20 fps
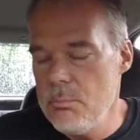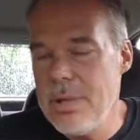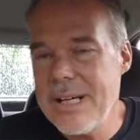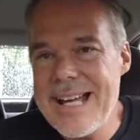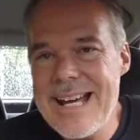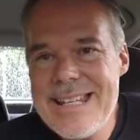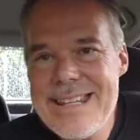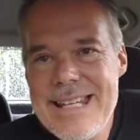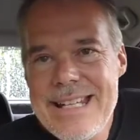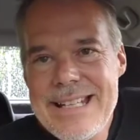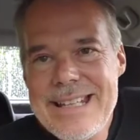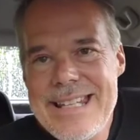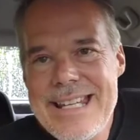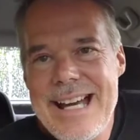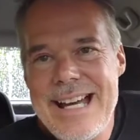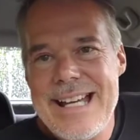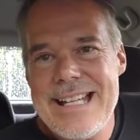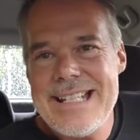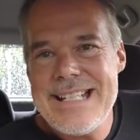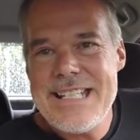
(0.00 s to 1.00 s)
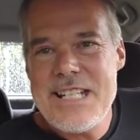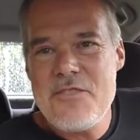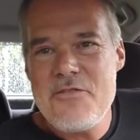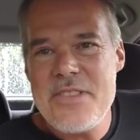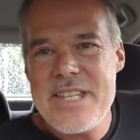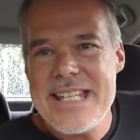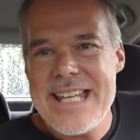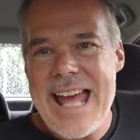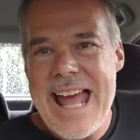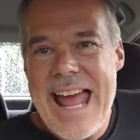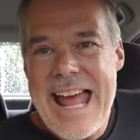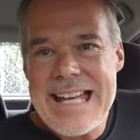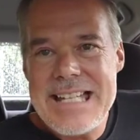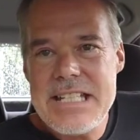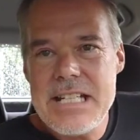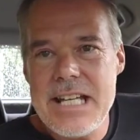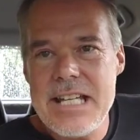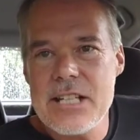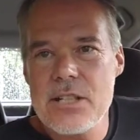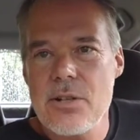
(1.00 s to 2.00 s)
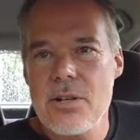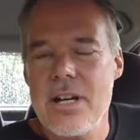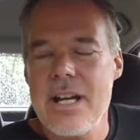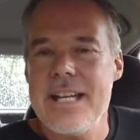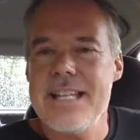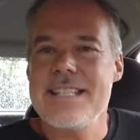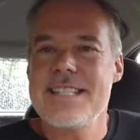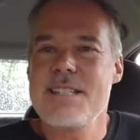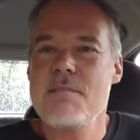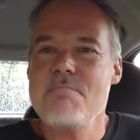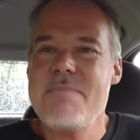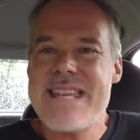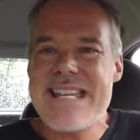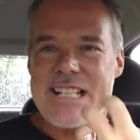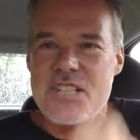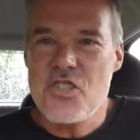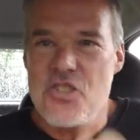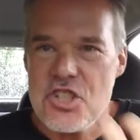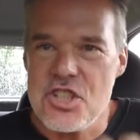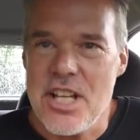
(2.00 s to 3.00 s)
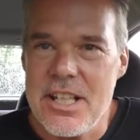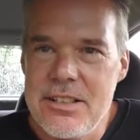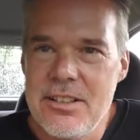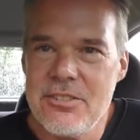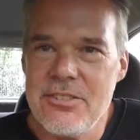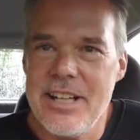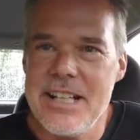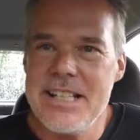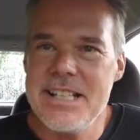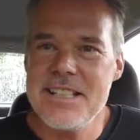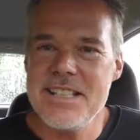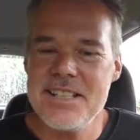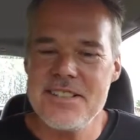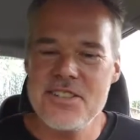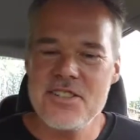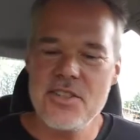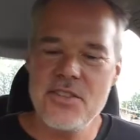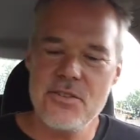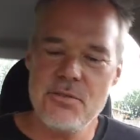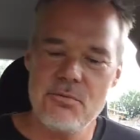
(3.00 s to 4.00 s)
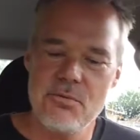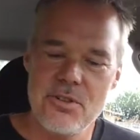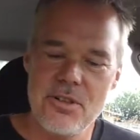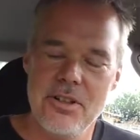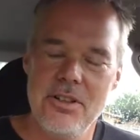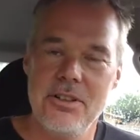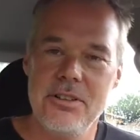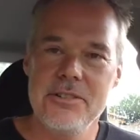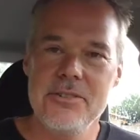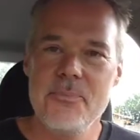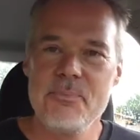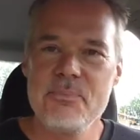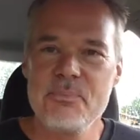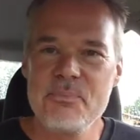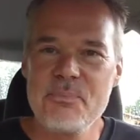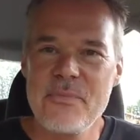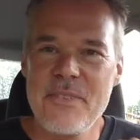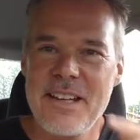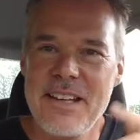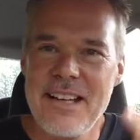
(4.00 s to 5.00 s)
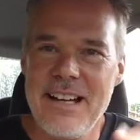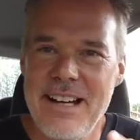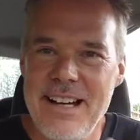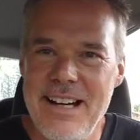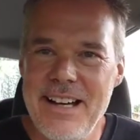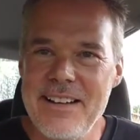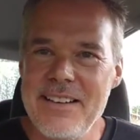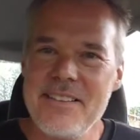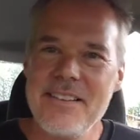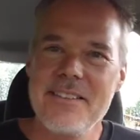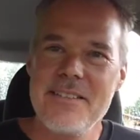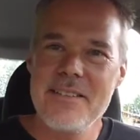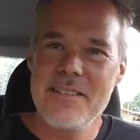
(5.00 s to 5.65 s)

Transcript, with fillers: But I think the idea of the antichrist being generated into the world uh,